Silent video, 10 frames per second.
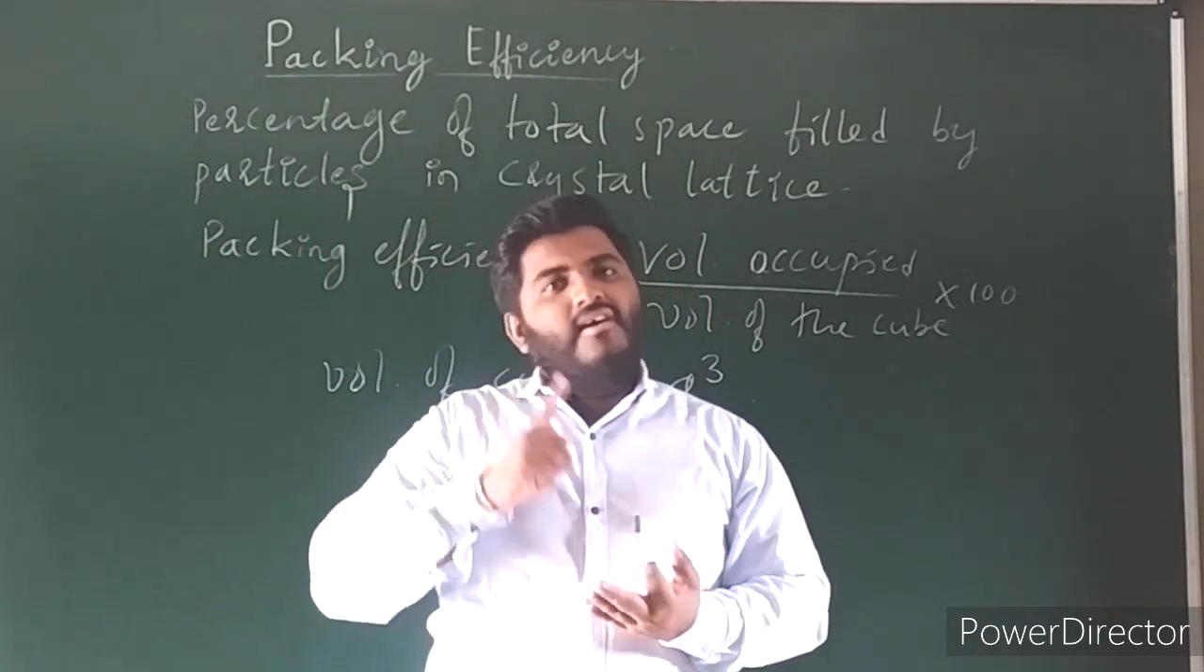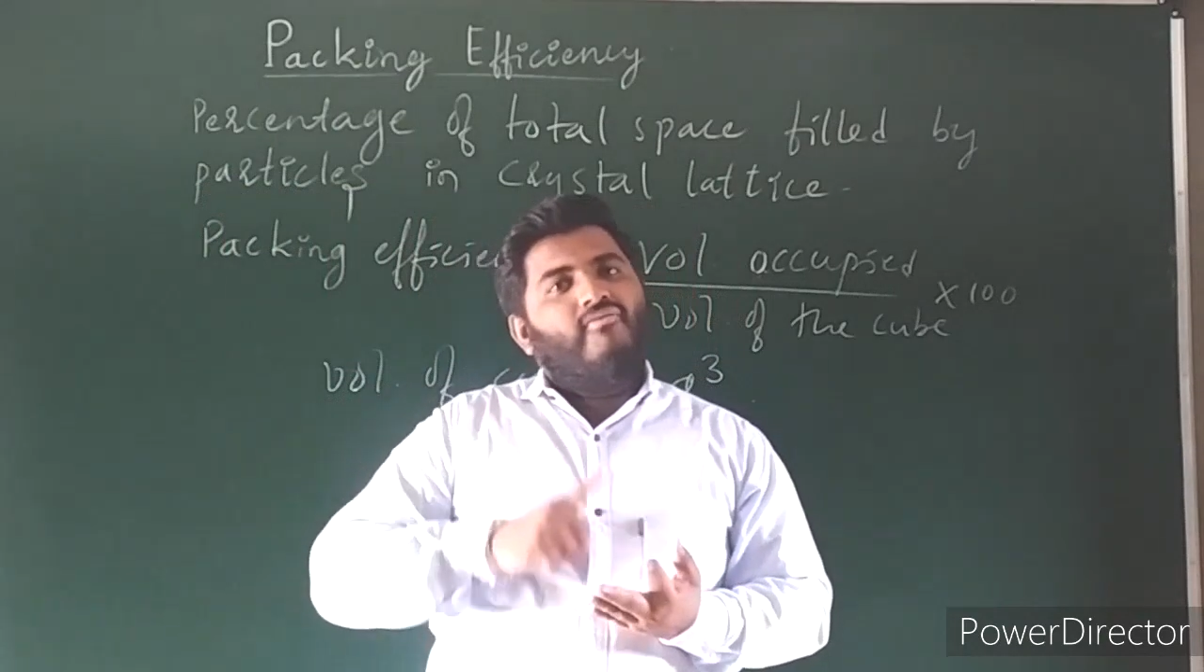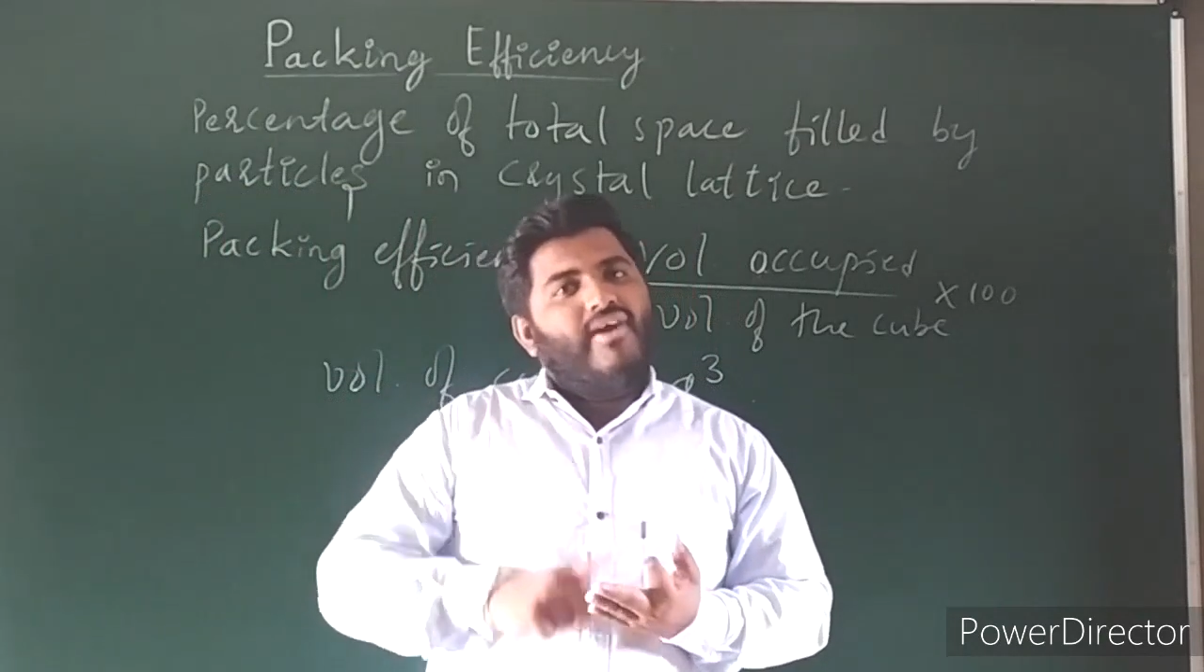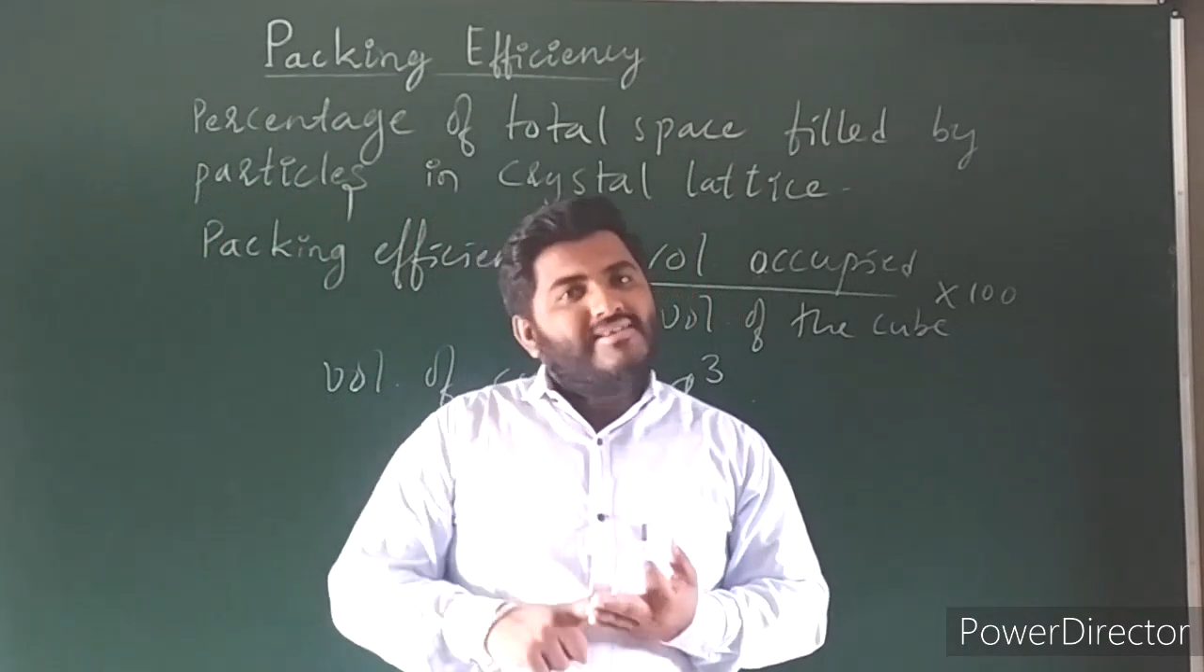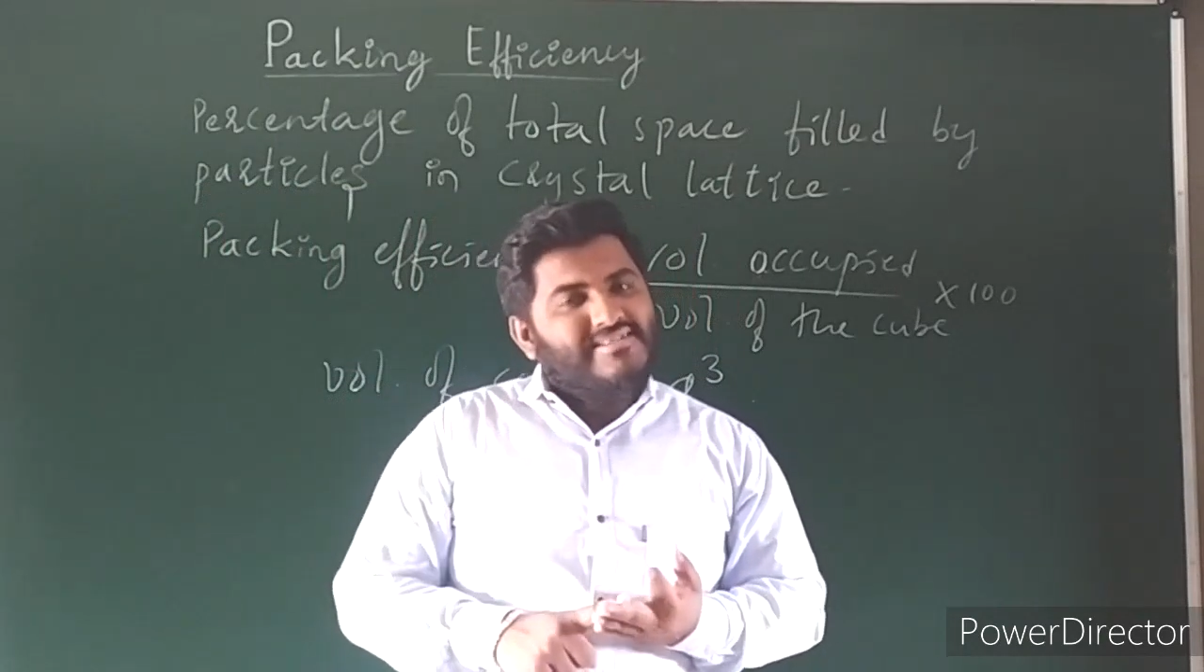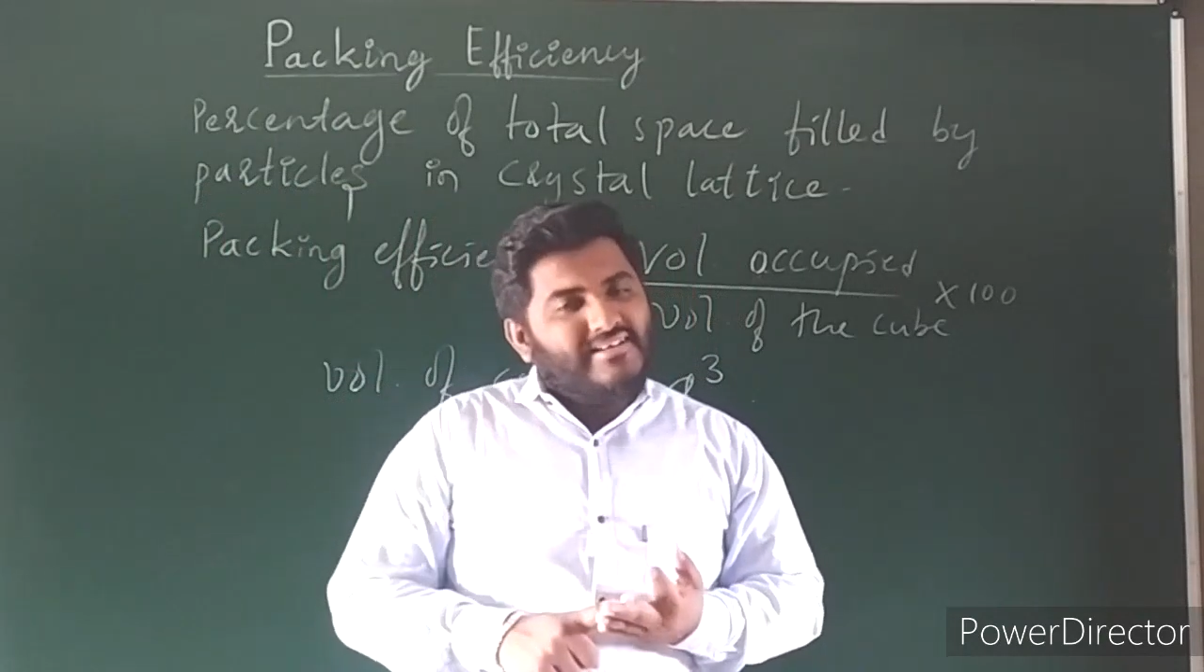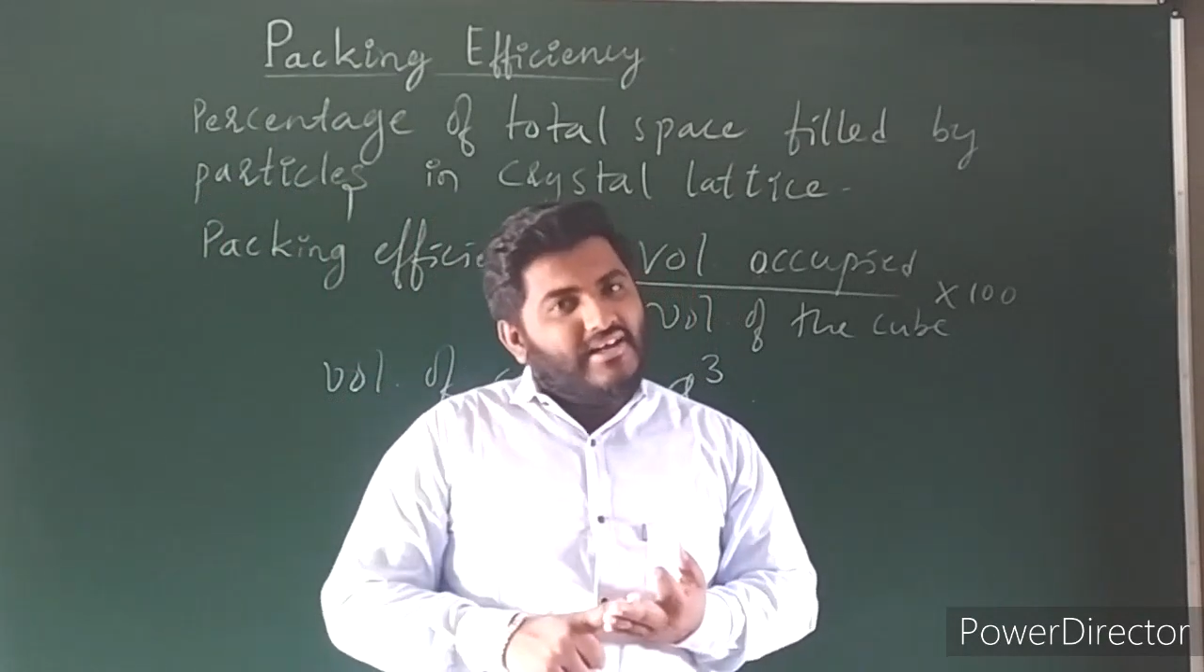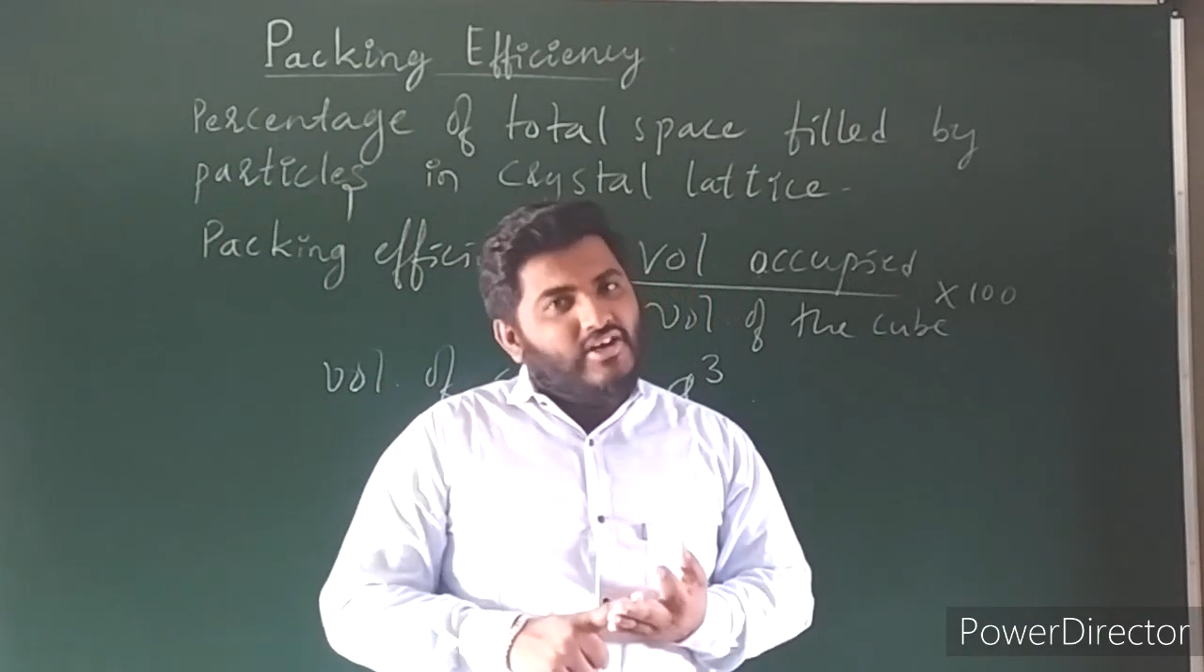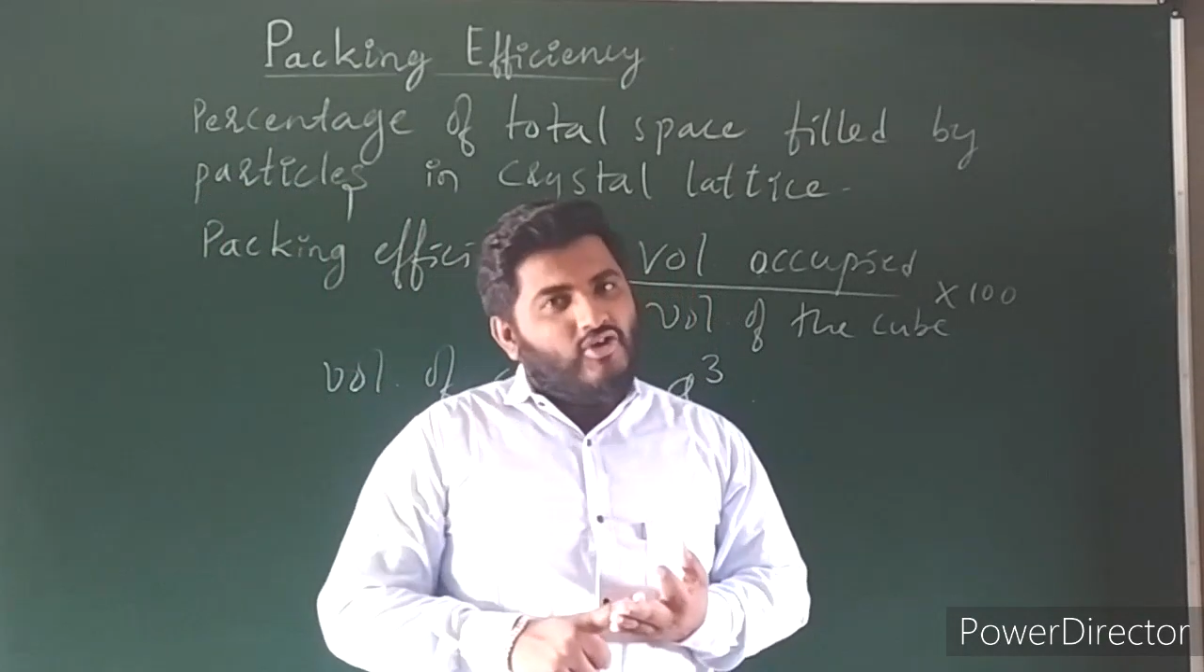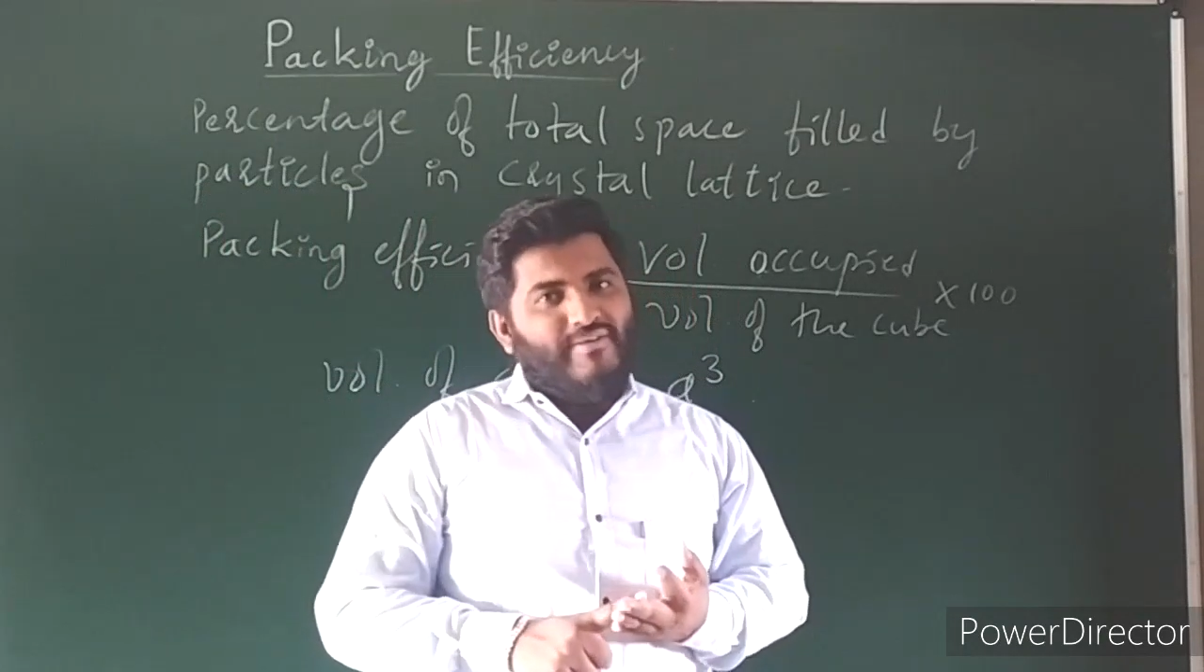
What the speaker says: face-centered